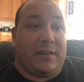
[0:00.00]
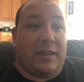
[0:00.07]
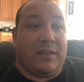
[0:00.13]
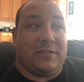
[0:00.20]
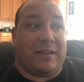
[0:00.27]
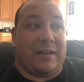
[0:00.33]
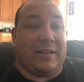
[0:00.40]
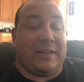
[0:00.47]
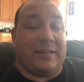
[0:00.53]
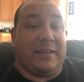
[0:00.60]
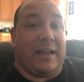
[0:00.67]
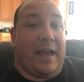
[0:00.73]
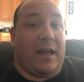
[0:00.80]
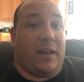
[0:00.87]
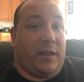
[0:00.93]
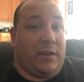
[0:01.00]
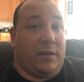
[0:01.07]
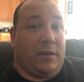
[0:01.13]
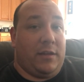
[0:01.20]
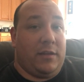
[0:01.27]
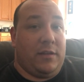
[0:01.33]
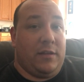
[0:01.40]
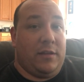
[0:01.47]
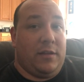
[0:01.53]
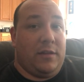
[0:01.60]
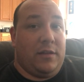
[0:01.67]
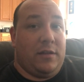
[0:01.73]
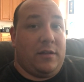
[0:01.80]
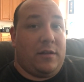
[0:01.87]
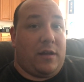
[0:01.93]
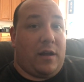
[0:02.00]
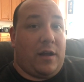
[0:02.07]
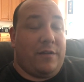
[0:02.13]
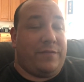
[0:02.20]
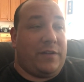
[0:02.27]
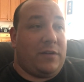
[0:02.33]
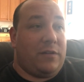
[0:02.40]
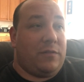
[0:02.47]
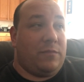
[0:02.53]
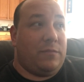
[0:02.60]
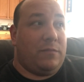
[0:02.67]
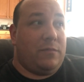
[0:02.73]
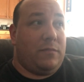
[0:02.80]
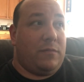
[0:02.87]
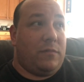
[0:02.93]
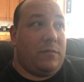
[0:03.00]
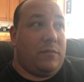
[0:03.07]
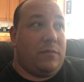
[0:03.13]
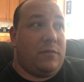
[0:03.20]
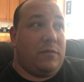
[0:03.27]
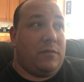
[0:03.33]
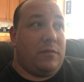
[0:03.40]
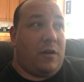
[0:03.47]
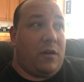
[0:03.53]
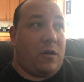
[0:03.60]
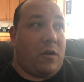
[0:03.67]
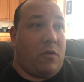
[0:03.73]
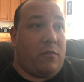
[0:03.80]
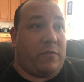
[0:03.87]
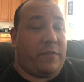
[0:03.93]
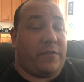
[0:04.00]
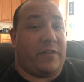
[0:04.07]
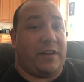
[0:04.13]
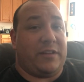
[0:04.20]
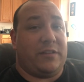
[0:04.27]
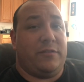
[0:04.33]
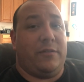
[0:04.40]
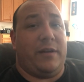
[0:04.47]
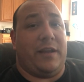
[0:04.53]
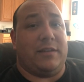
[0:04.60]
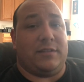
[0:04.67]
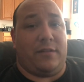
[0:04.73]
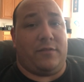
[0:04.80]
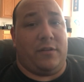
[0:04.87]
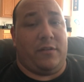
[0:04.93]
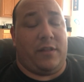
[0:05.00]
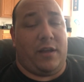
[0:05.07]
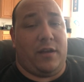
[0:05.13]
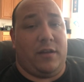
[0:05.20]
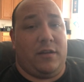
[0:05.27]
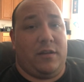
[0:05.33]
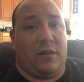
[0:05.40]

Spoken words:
That is like a gallon. I felt hungover for like 2 days after that.